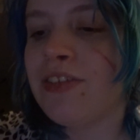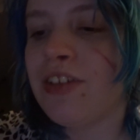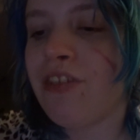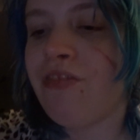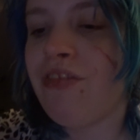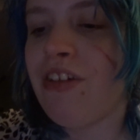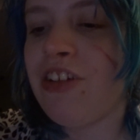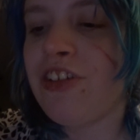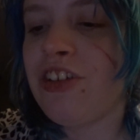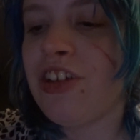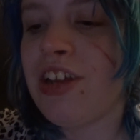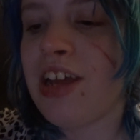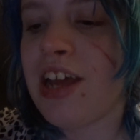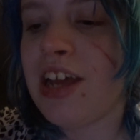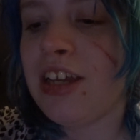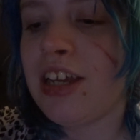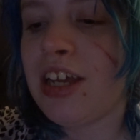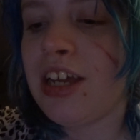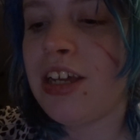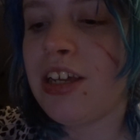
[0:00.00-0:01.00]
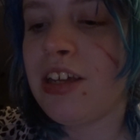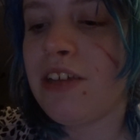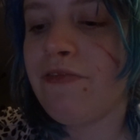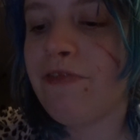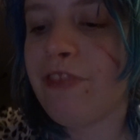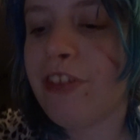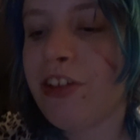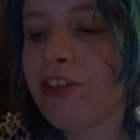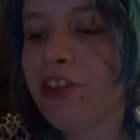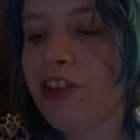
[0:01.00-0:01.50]
Aggression, headache,
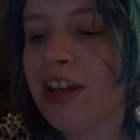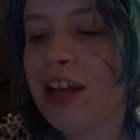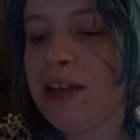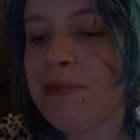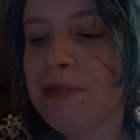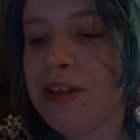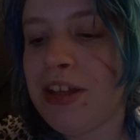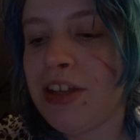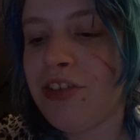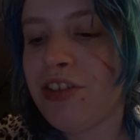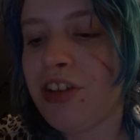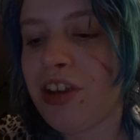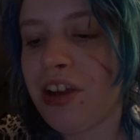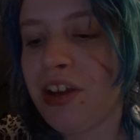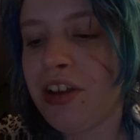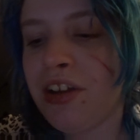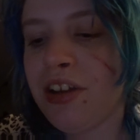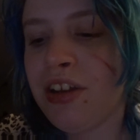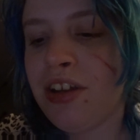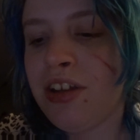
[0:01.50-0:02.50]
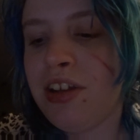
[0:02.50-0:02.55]
confusion, amnesia.